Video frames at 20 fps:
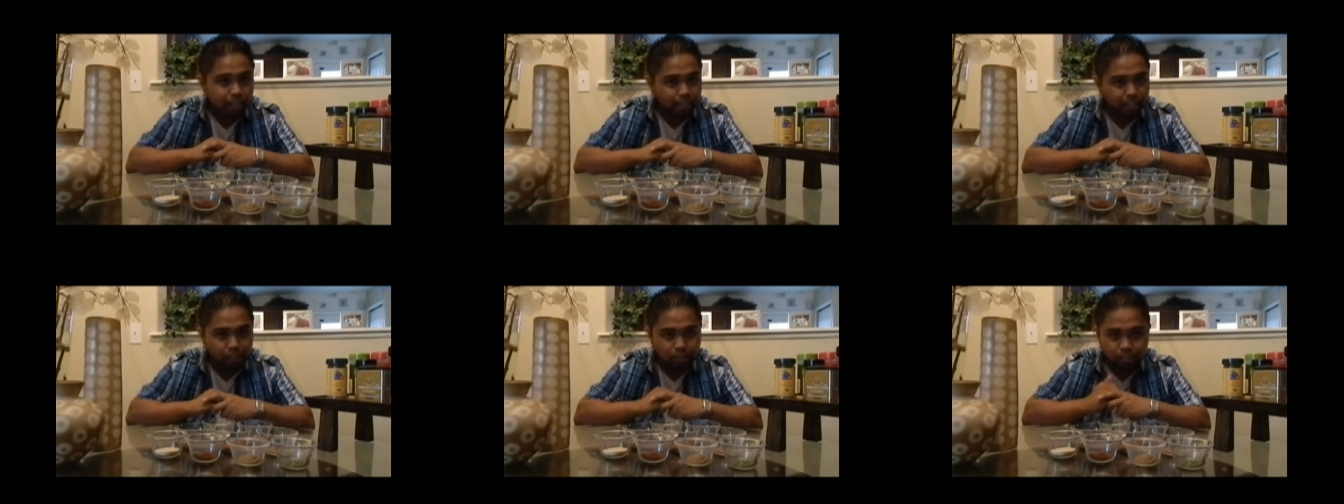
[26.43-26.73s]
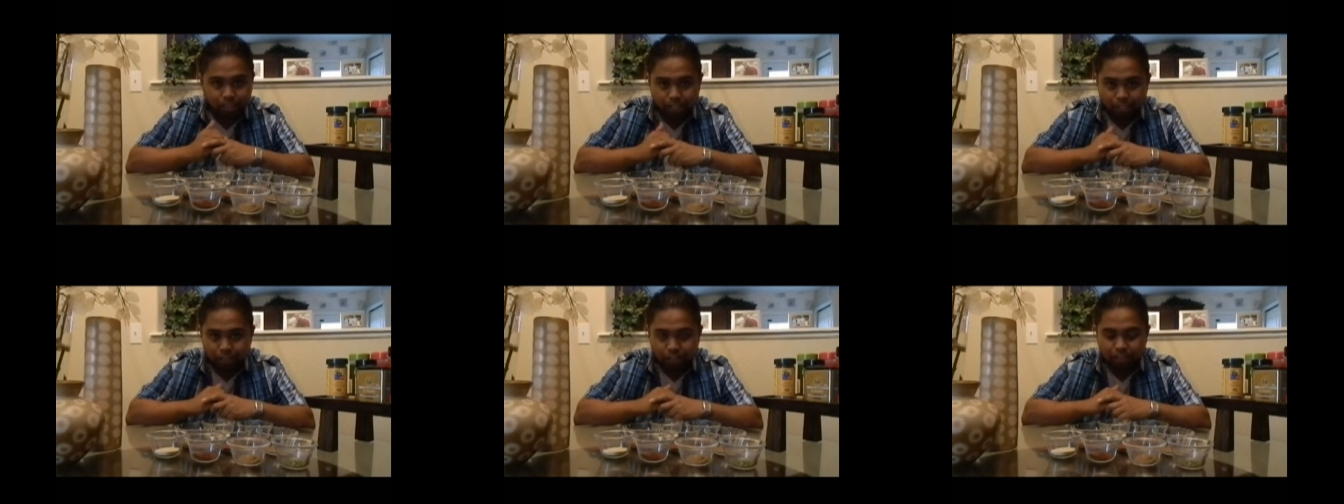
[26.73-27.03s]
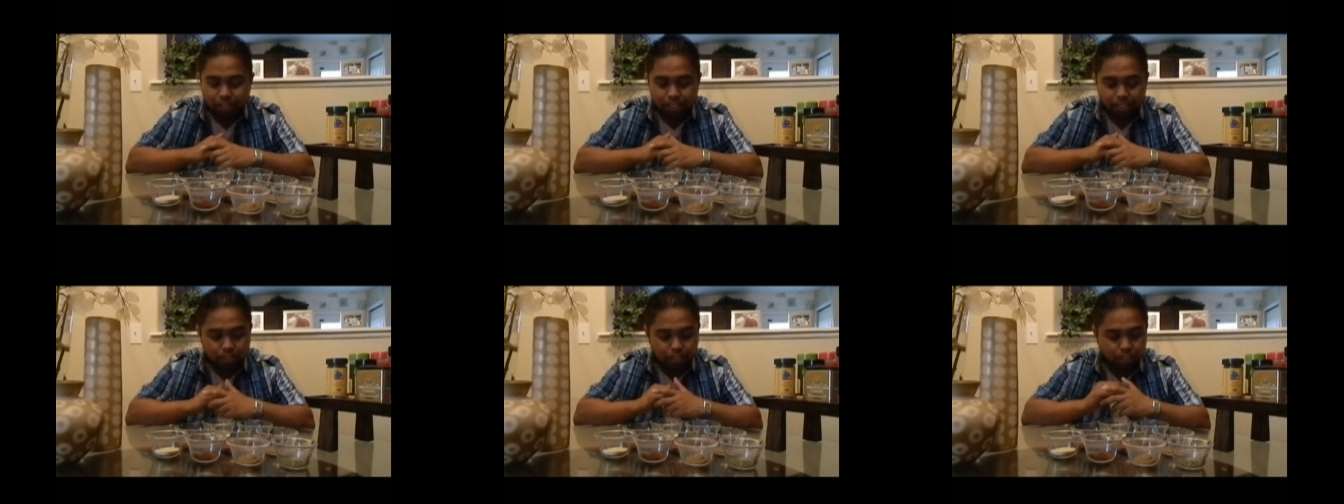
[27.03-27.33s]
that'll take your
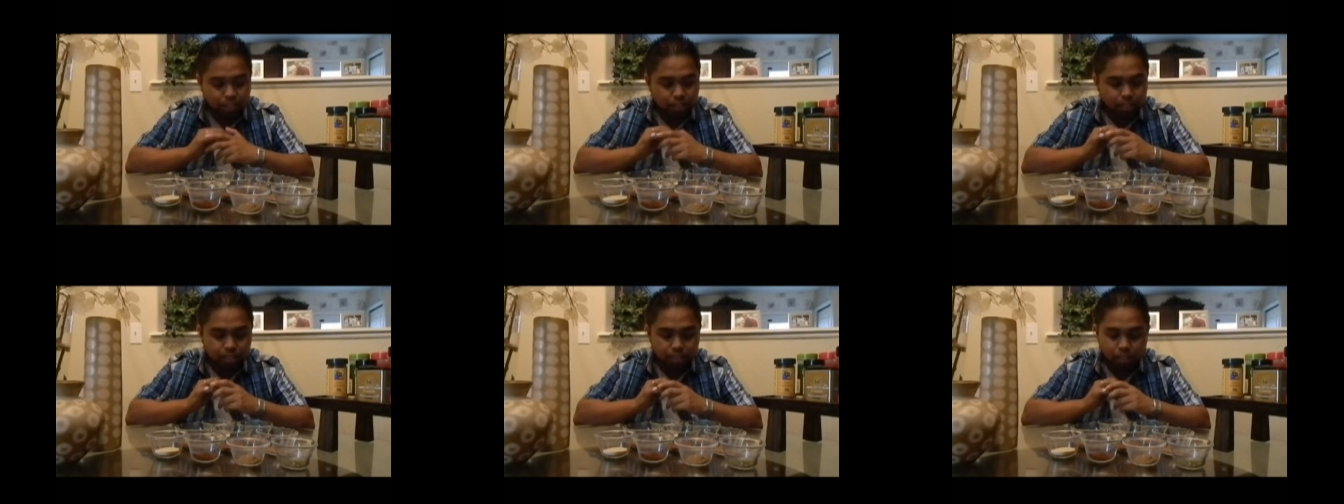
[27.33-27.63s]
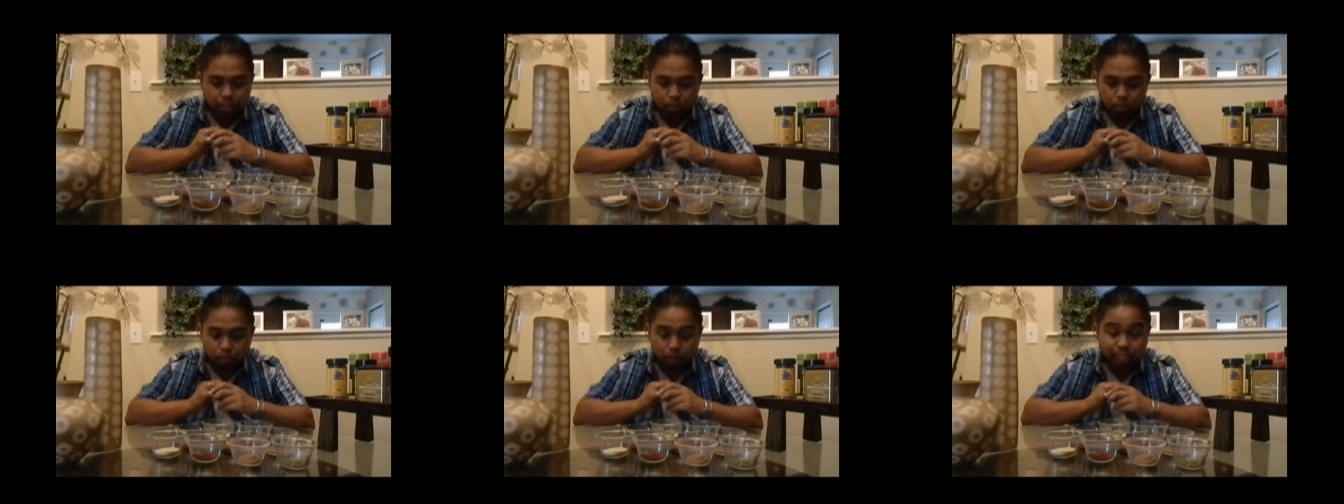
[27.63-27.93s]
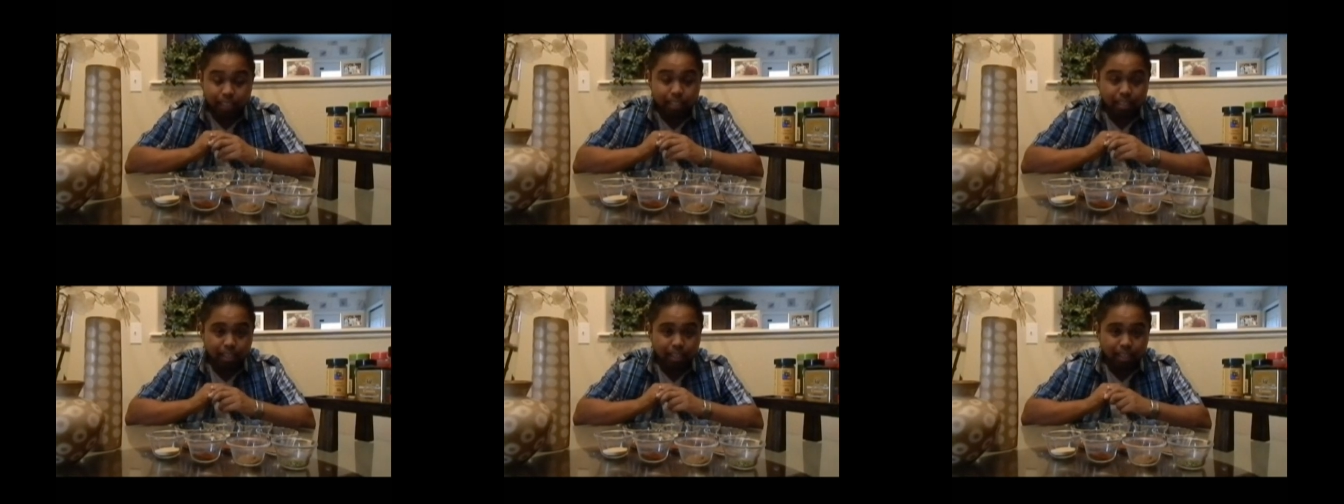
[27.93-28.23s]
dishes
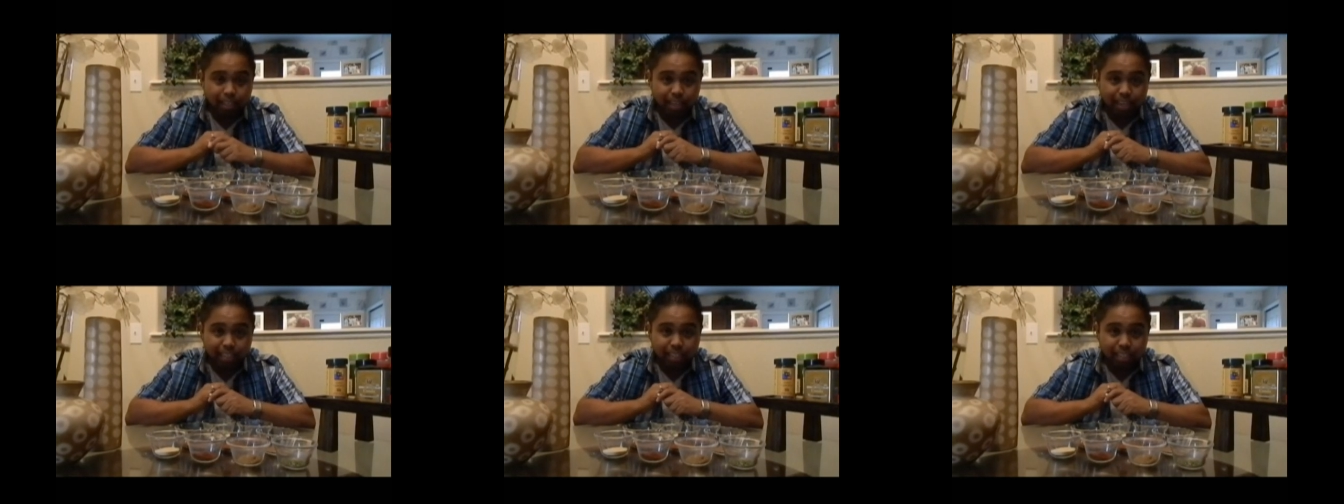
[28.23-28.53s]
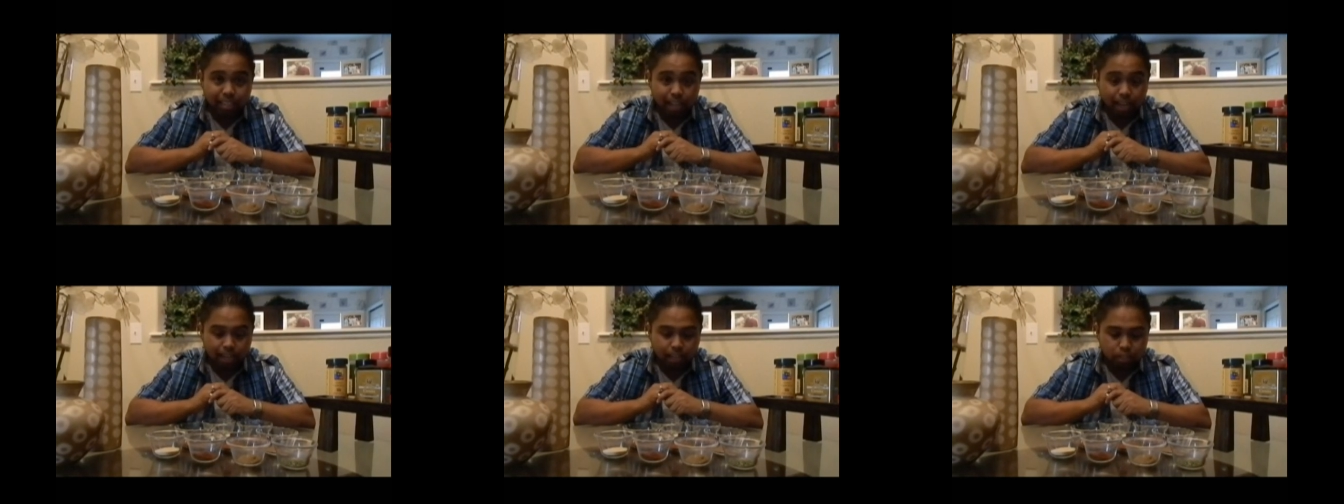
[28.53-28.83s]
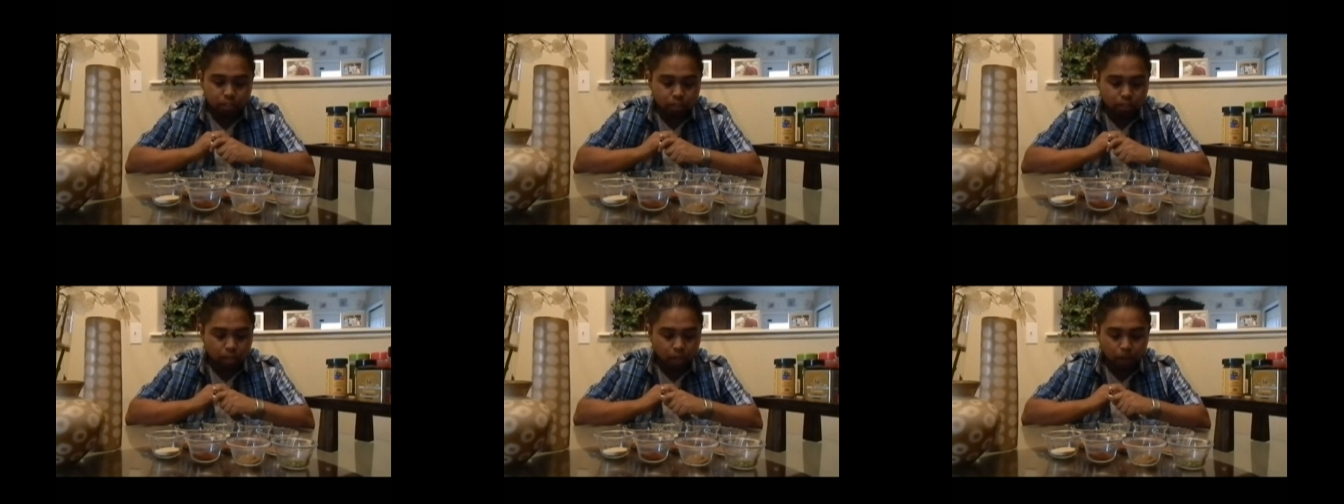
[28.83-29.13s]
right to the next
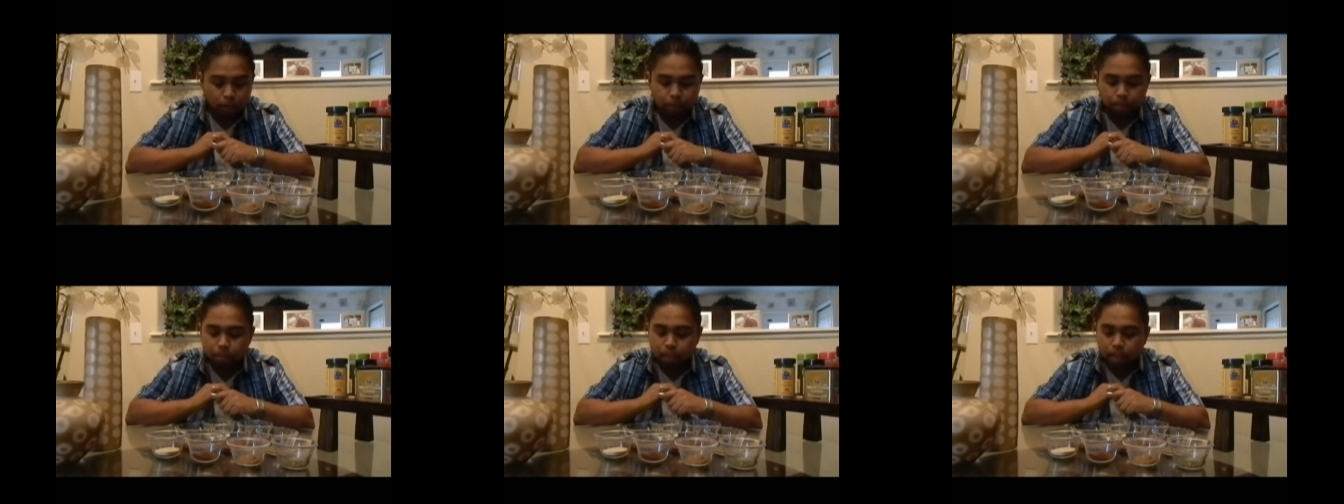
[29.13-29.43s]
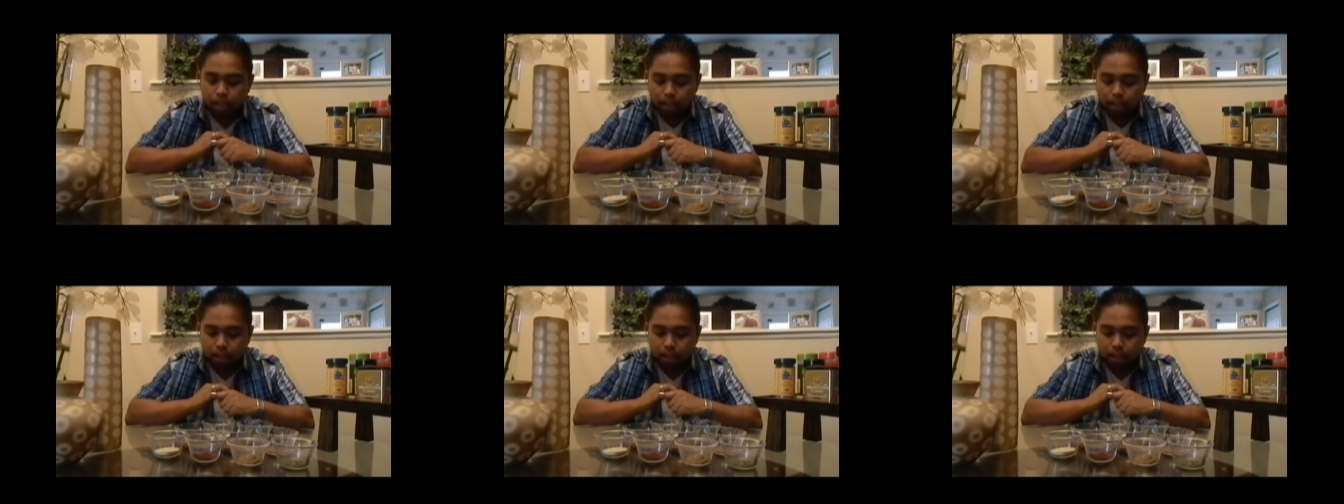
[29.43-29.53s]
notch. So